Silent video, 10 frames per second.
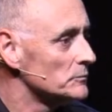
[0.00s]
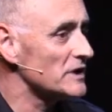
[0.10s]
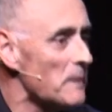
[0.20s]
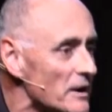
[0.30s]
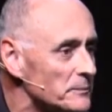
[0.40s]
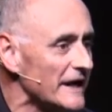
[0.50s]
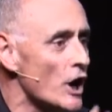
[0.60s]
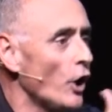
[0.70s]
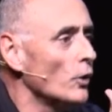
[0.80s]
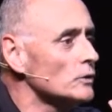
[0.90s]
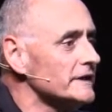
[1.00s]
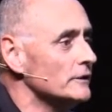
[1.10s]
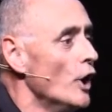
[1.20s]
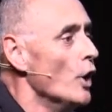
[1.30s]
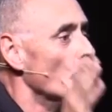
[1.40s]
but about being
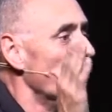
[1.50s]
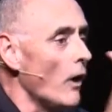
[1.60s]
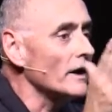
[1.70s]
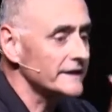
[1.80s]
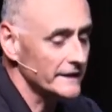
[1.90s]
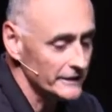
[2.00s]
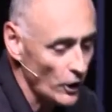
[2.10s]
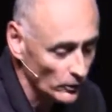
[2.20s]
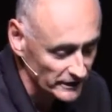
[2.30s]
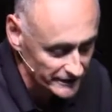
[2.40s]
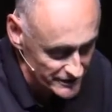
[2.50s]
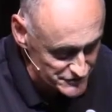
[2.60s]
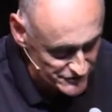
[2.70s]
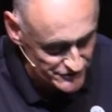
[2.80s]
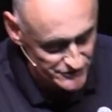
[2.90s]
holy, walking in
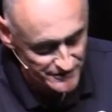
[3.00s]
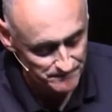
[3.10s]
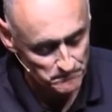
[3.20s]
holiness.